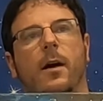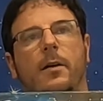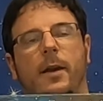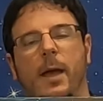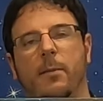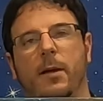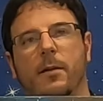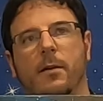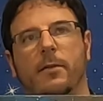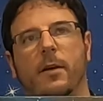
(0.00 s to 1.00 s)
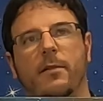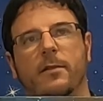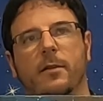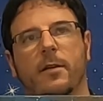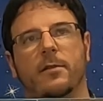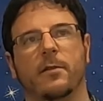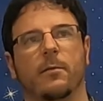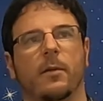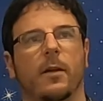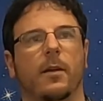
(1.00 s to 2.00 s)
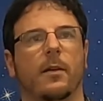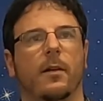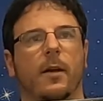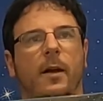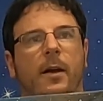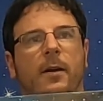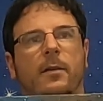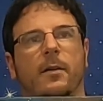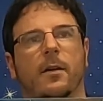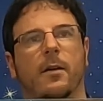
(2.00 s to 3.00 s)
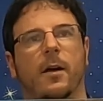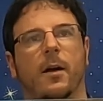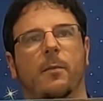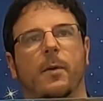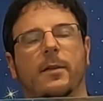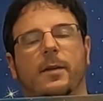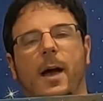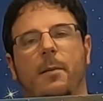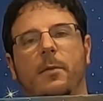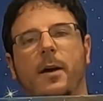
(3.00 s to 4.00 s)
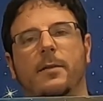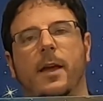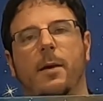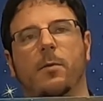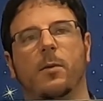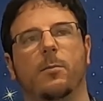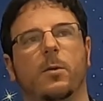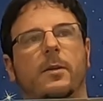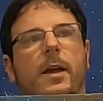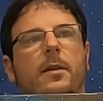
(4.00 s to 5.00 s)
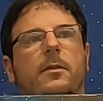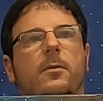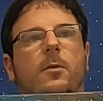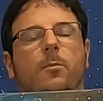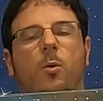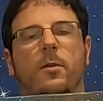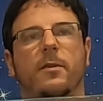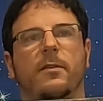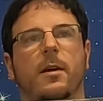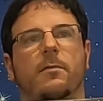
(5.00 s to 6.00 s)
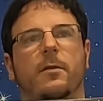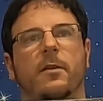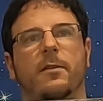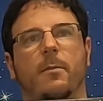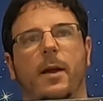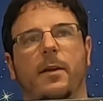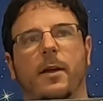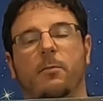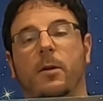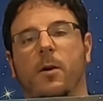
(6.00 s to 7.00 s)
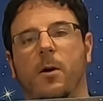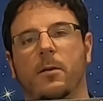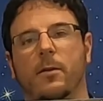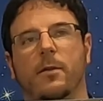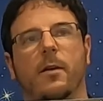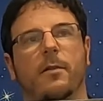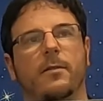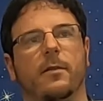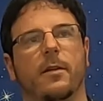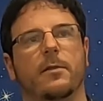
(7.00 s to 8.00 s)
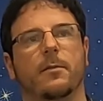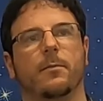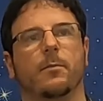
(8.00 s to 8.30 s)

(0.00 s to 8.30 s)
naming of the constellation, and a timeline table pertaining to important discoveries made in regard to the constellation.